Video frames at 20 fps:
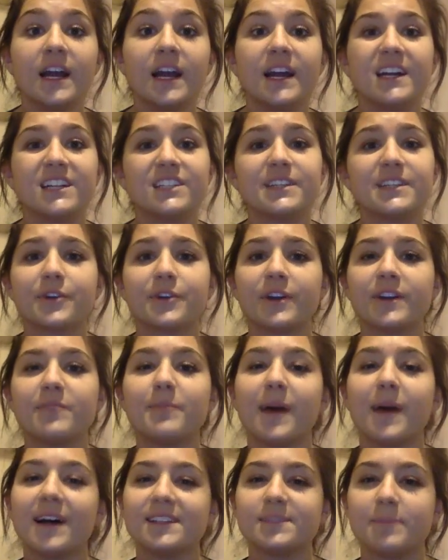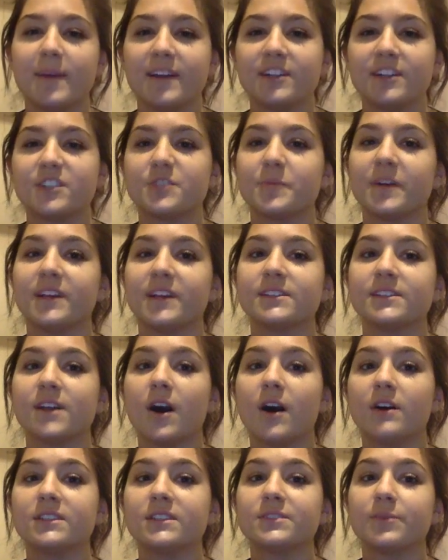Integrated pest management is
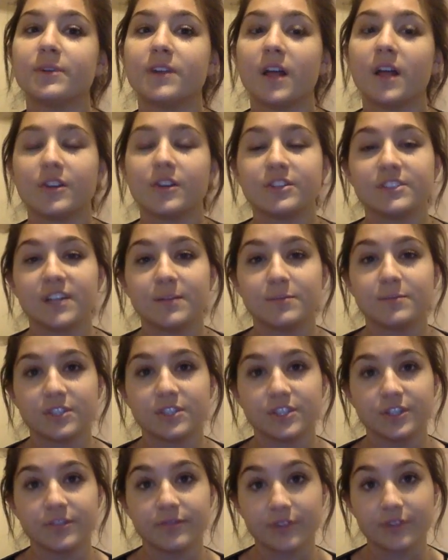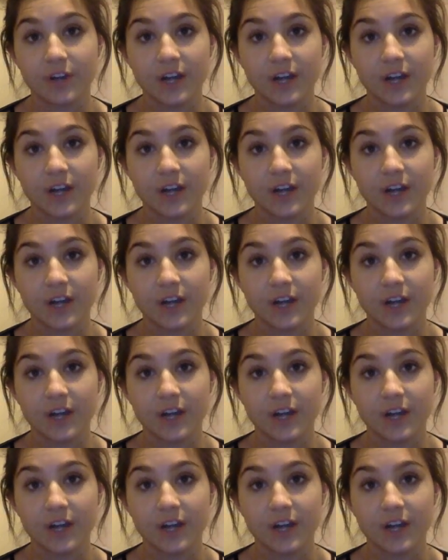also another substitute for